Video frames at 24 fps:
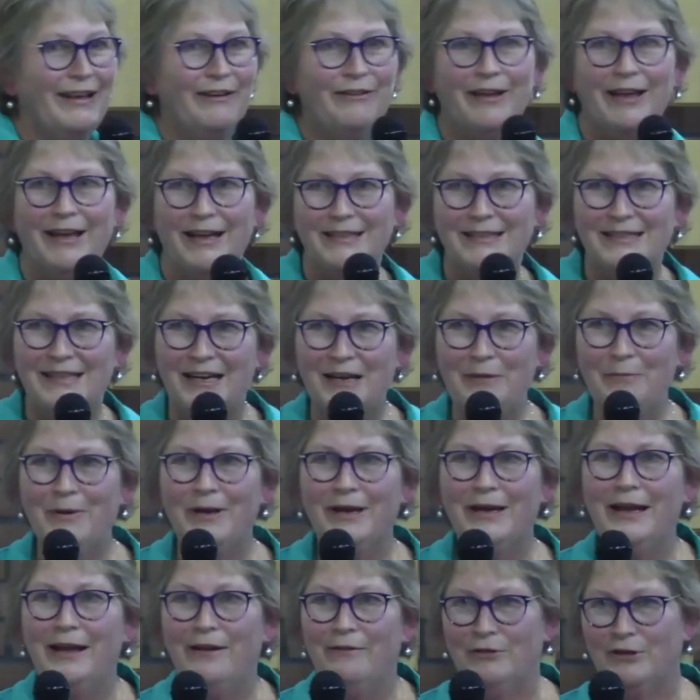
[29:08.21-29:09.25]
has
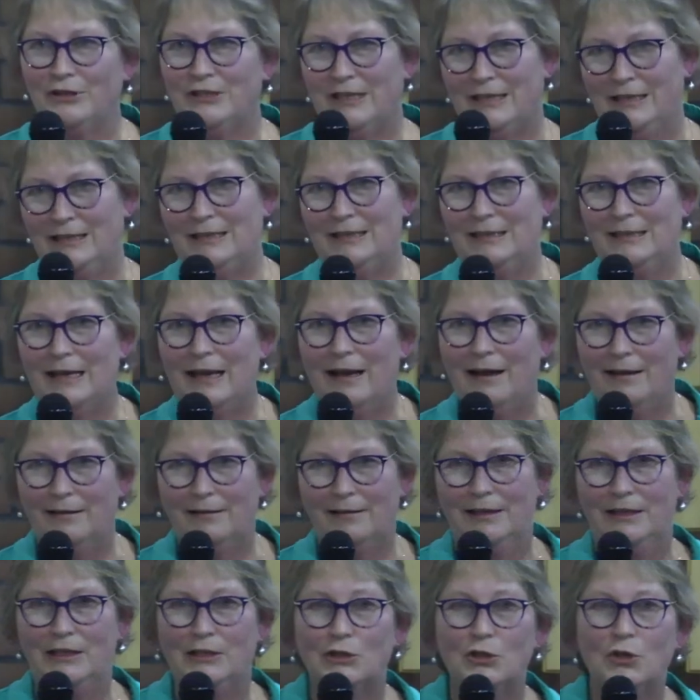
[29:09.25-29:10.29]
anybody ever tasted
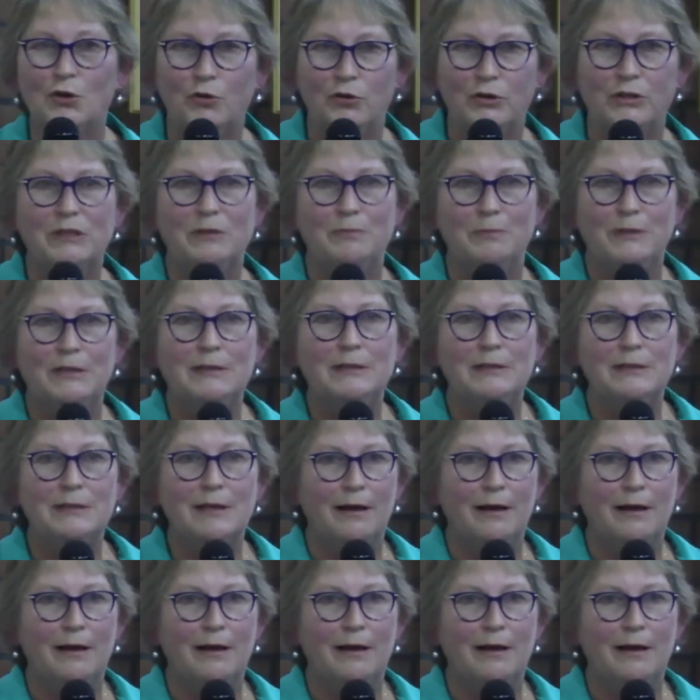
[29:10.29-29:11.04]
Kathleen's Christmas